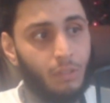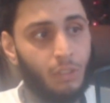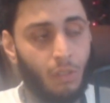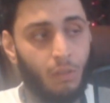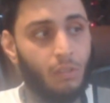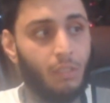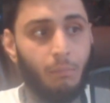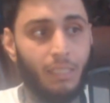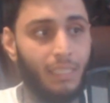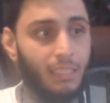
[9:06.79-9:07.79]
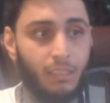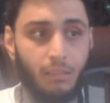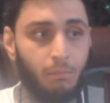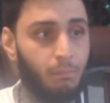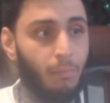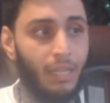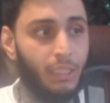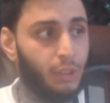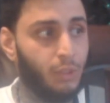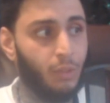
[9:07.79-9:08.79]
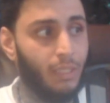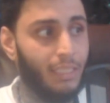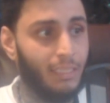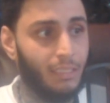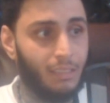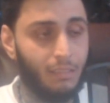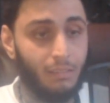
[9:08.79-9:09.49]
salt on the meat is to make sure it is